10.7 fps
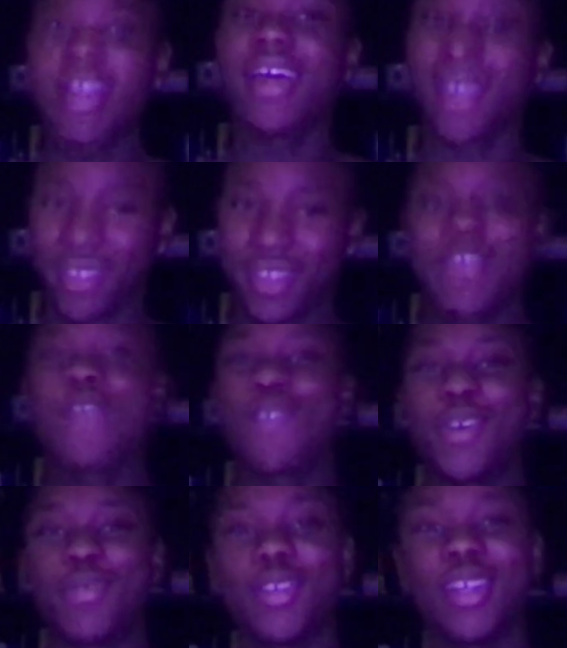like, you
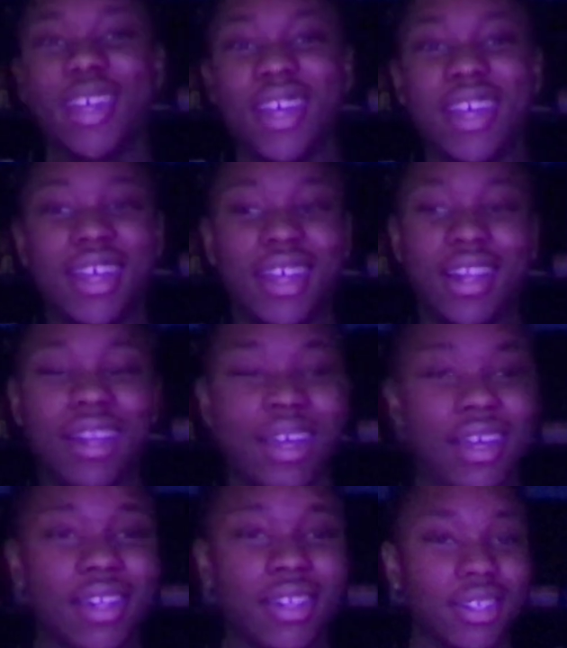feel me?
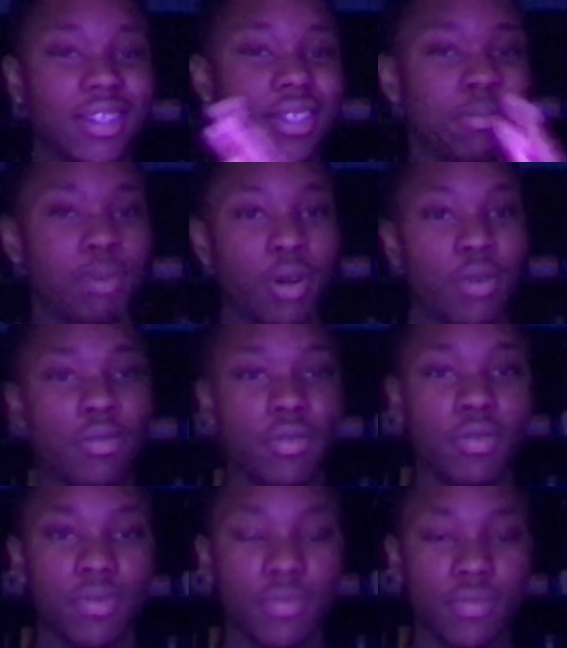Like, it's both.
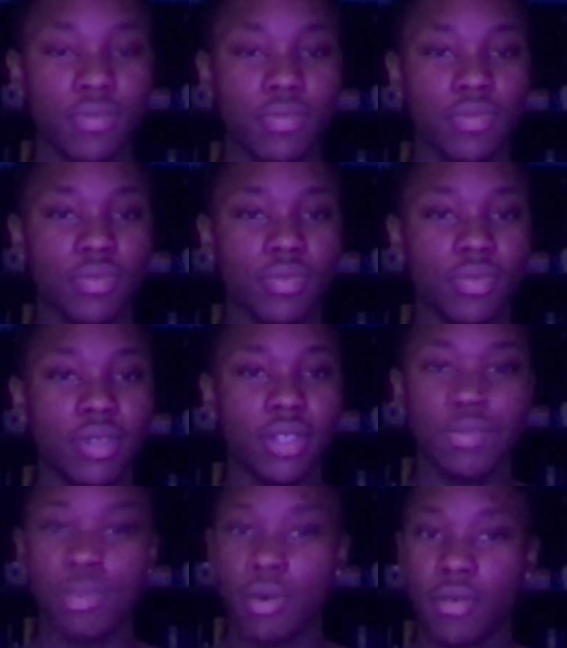It's
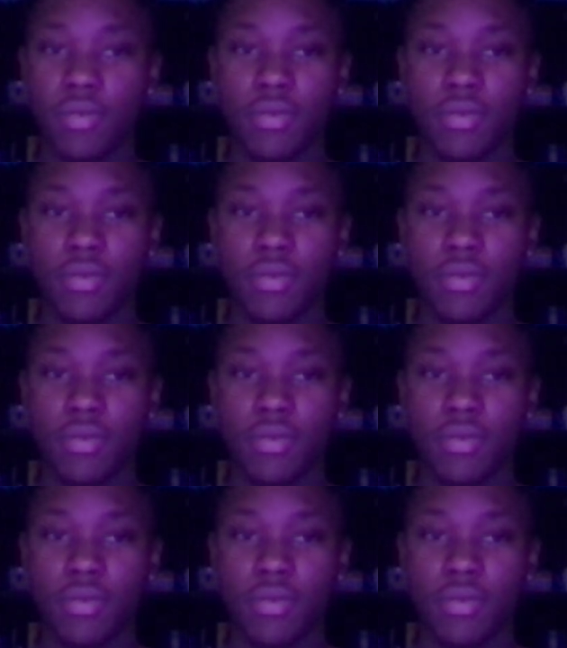both.